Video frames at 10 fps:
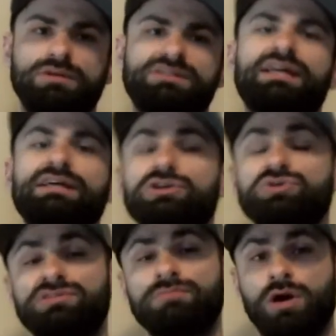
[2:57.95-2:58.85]
setting
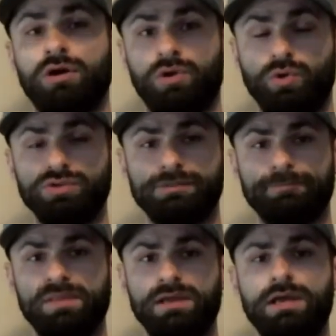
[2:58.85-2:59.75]
those SMART goals.
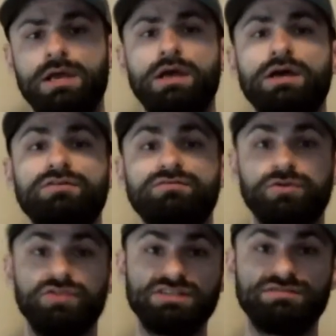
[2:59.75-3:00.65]

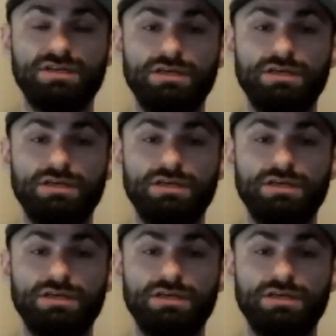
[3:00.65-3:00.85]
For this video